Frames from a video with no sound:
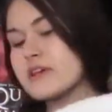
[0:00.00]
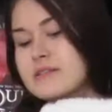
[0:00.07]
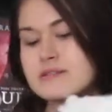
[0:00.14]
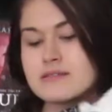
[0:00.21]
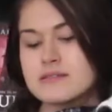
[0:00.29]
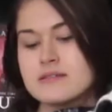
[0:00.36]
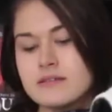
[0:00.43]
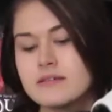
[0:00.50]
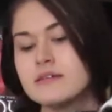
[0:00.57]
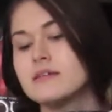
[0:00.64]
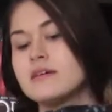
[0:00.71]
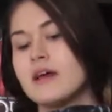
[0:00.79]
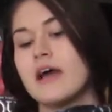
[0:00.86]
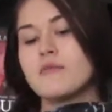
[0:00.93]
this
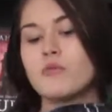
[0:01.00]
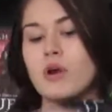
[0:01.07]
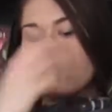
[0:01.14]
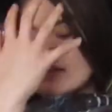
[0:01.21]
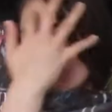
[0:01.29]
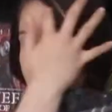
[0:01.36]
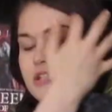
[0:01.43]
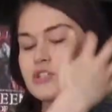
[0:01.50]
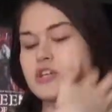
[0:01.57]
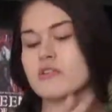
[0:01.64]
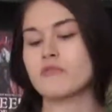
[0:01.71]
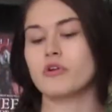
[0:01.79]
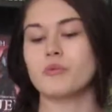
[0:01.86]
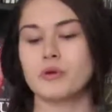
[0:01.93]
at once in
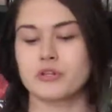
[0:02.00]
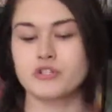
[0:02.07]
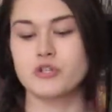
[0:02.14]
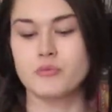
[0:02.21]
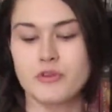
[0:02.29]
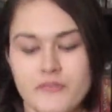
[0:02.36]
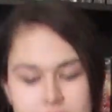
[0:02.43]
general booktuber